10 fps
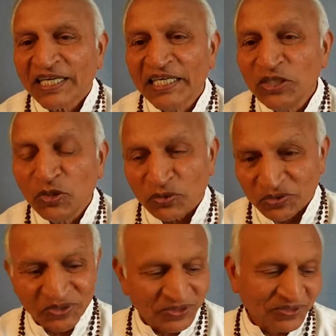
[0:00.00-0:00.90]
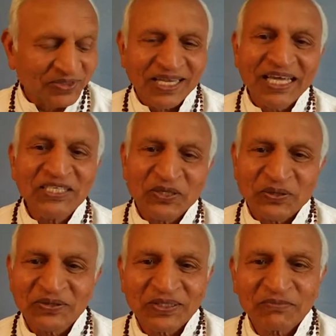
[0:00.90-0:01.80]
Hindus, I
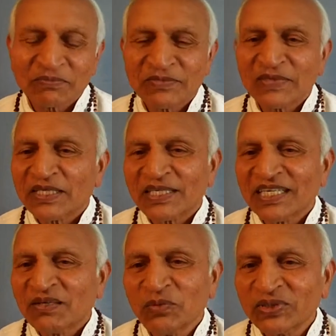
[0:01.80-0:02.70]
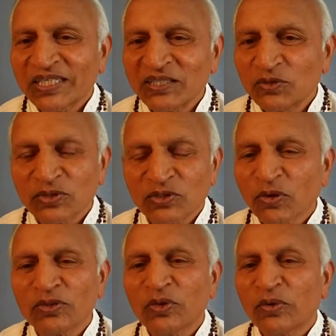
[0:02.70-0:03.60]
know, most Hindus
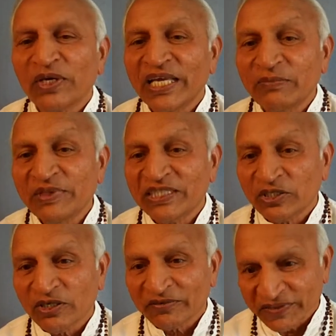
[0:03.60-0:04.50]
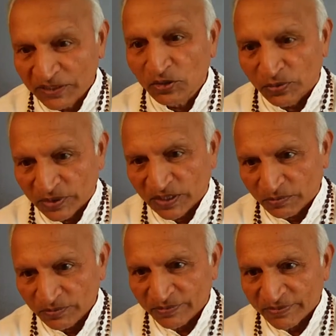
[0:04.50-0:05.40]
don't know ABC of
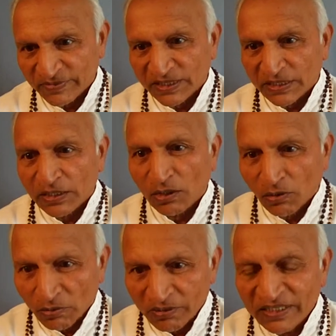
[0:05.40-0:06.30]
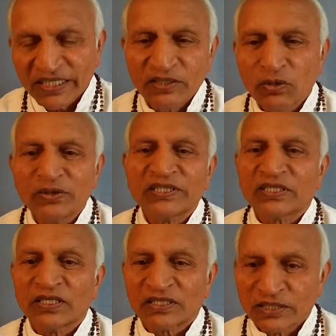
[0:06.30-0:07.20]
Hinduism. All they know
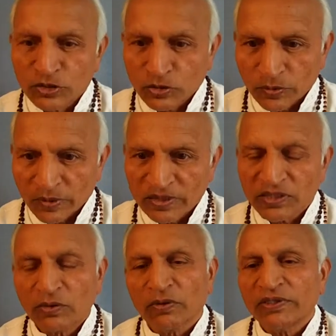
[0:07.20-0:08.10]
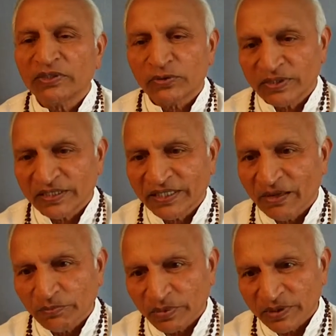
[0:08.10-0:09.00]
is a ritual going to the
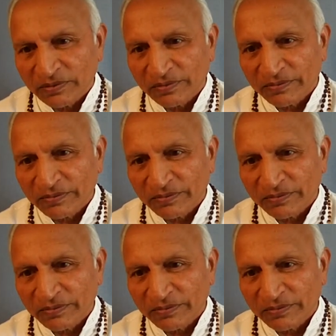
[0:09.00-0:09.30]
temple.